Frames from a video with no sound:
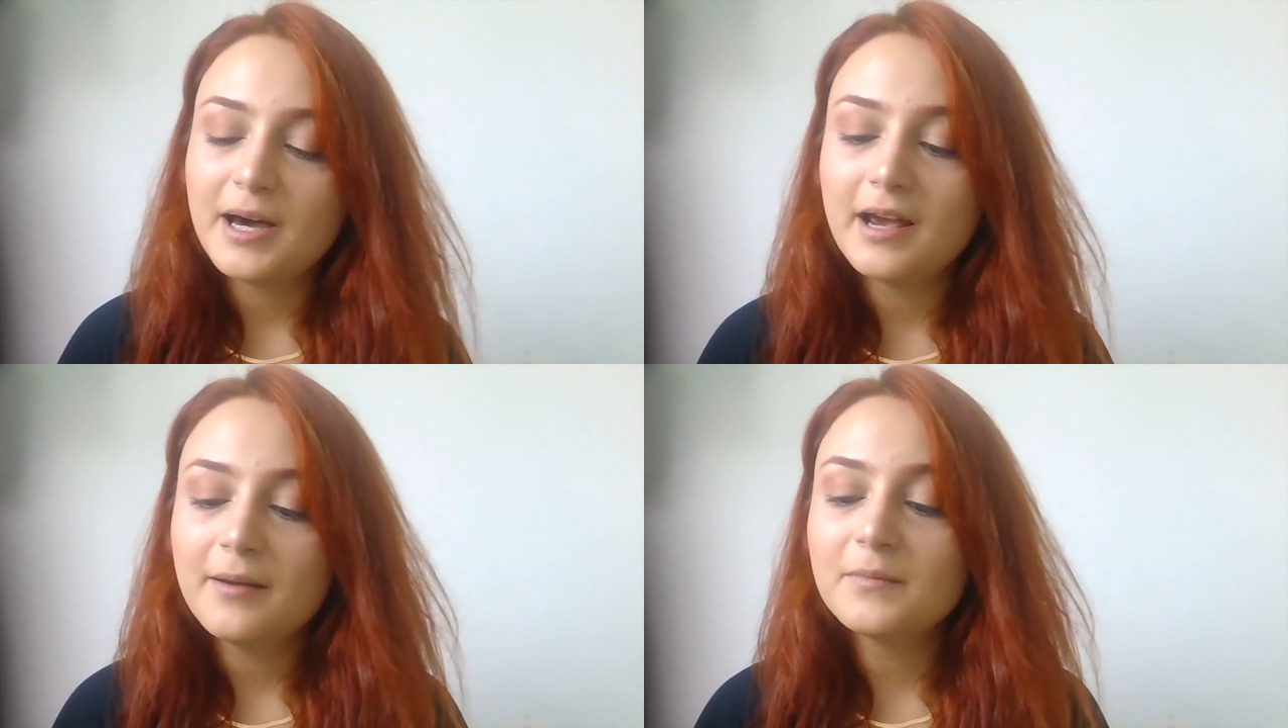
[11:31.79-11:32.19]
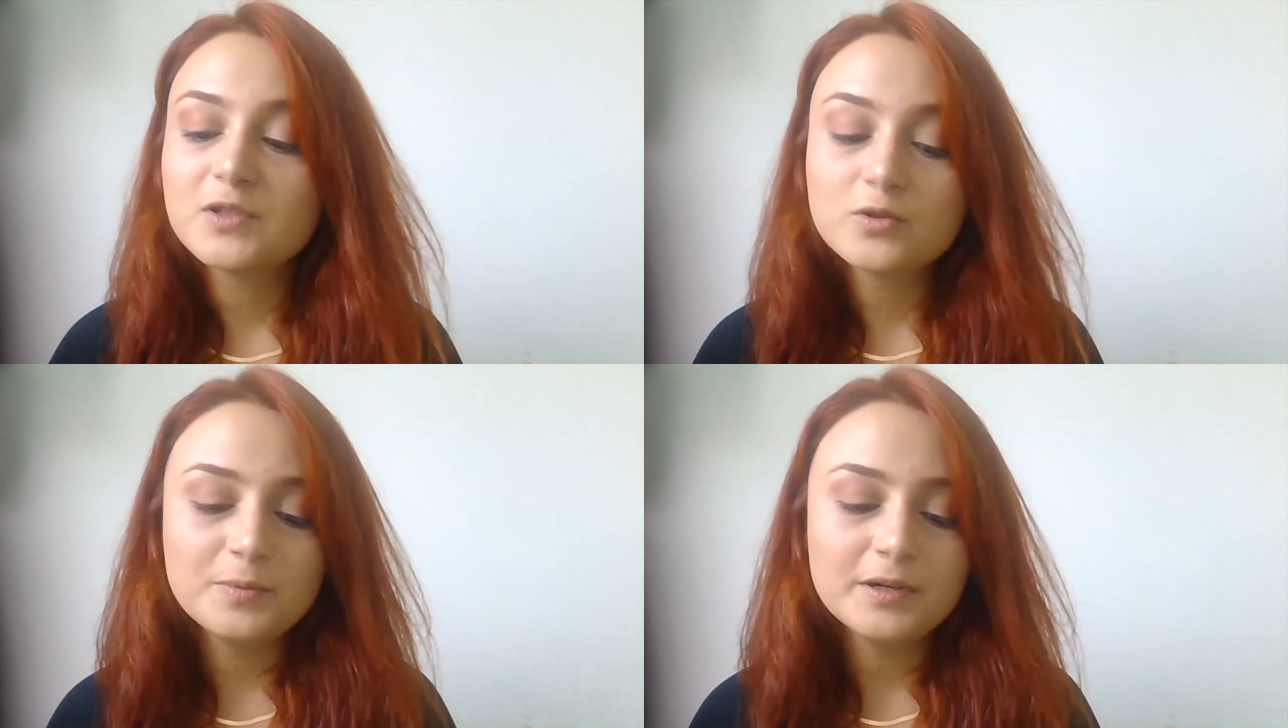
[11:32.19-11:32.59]
but
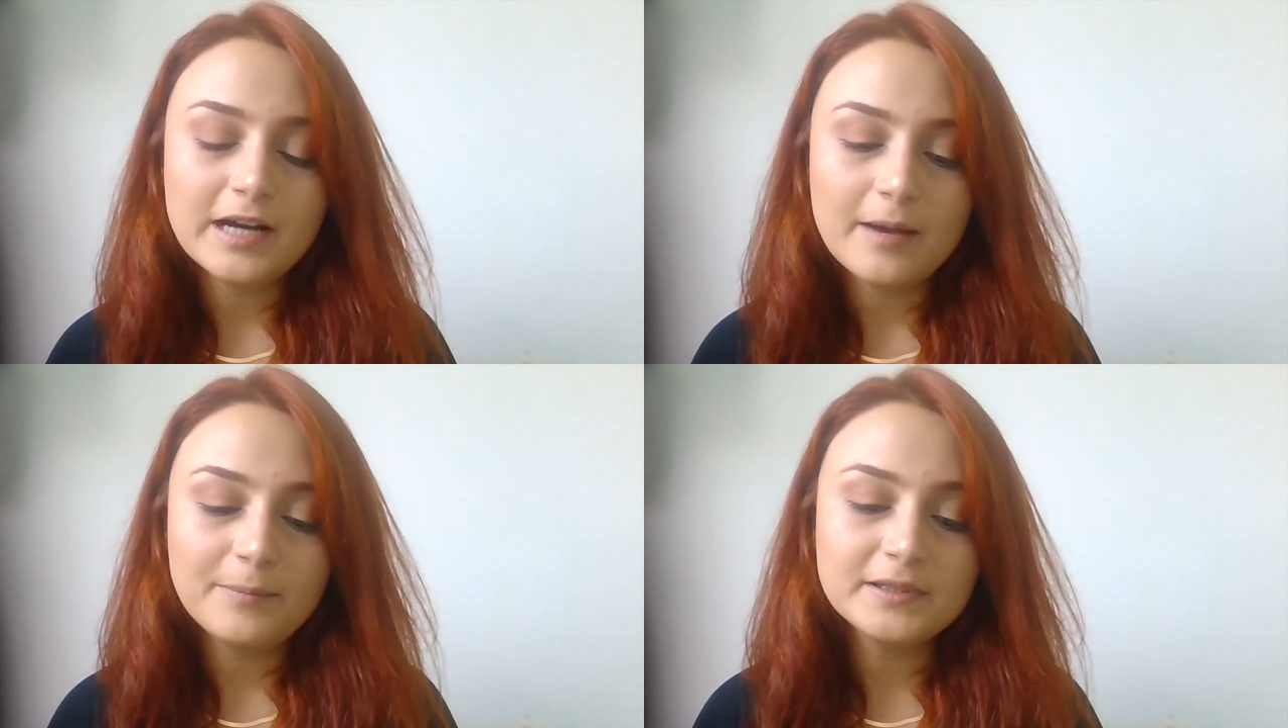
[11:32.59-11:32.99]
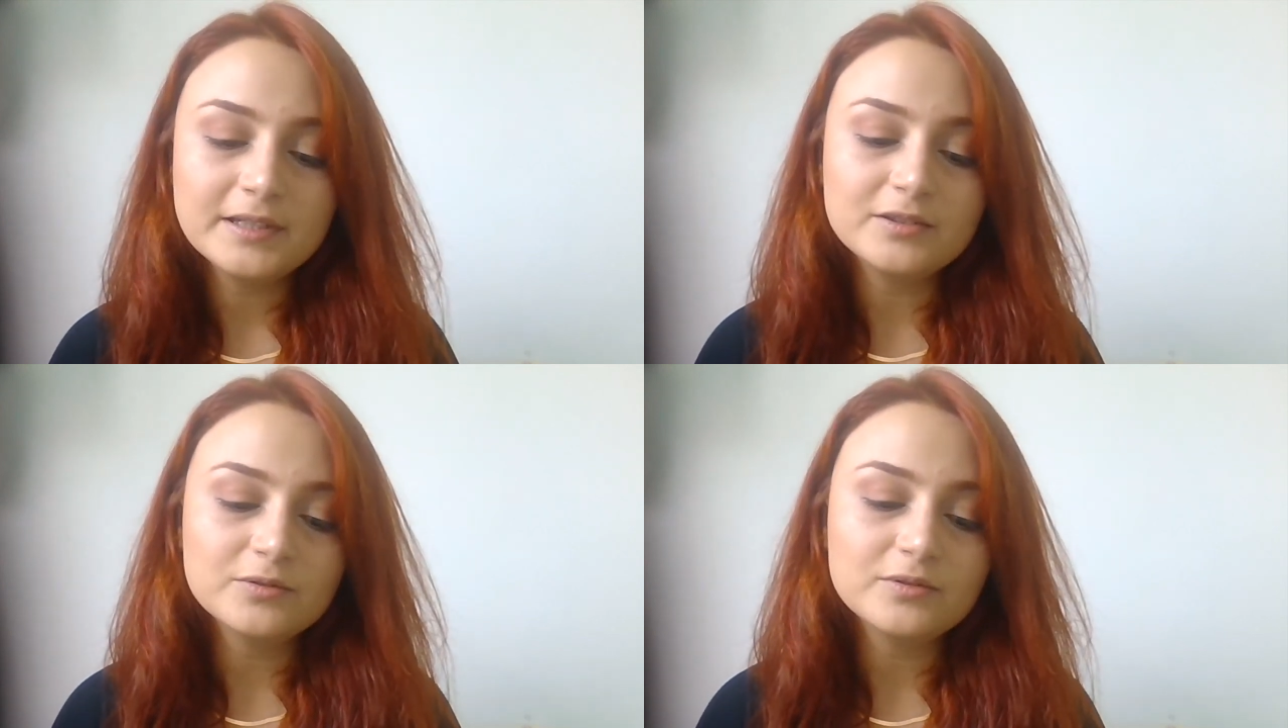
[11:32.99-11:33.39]
I'm super
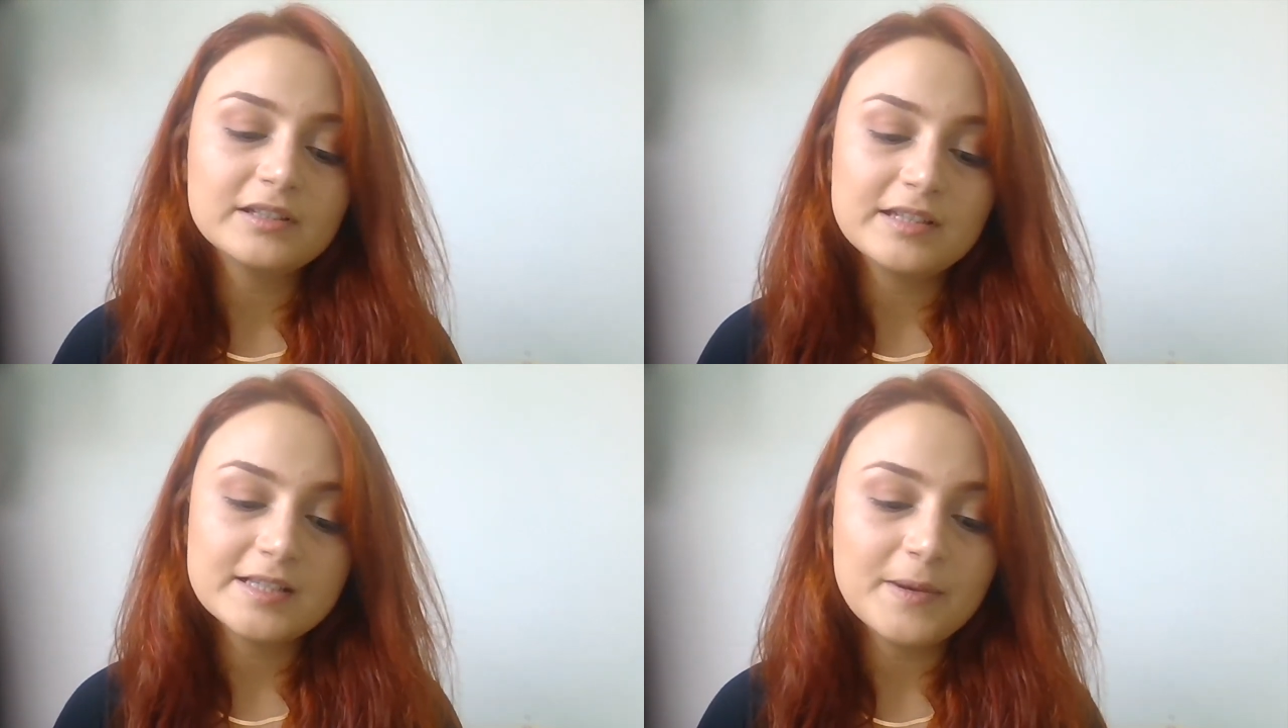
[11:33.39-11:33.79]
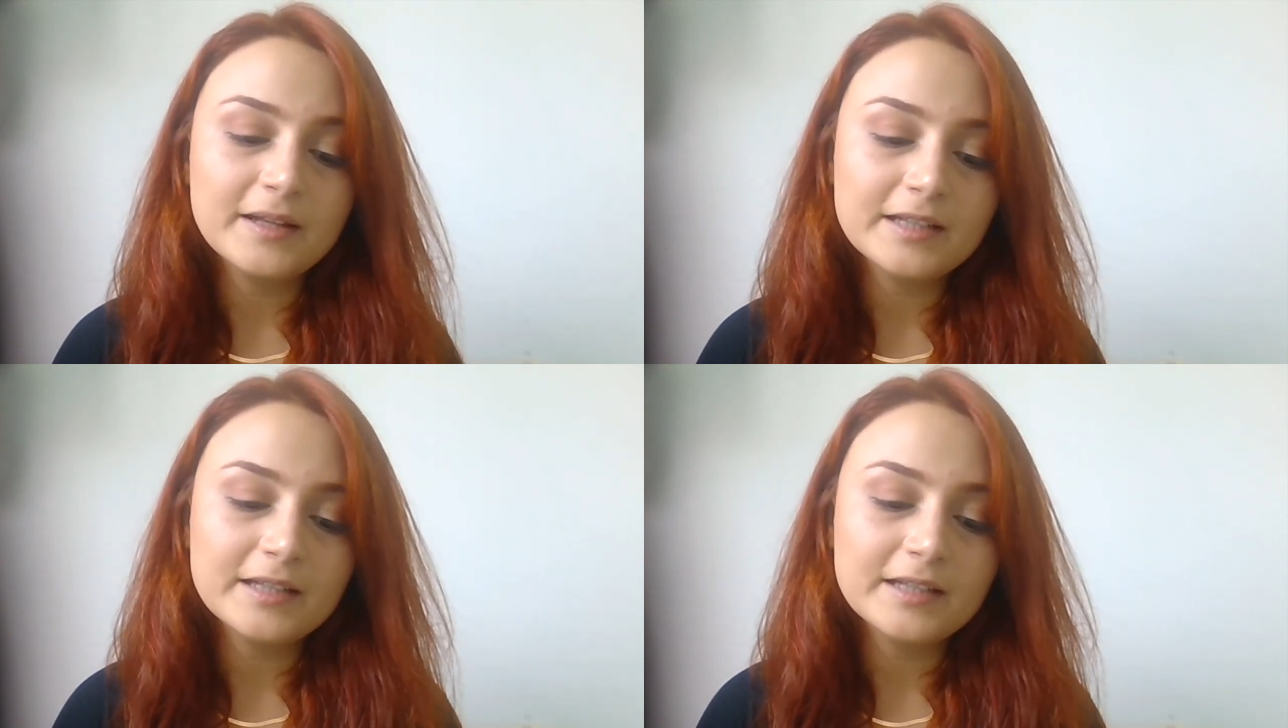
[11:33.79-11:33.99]
happy that during this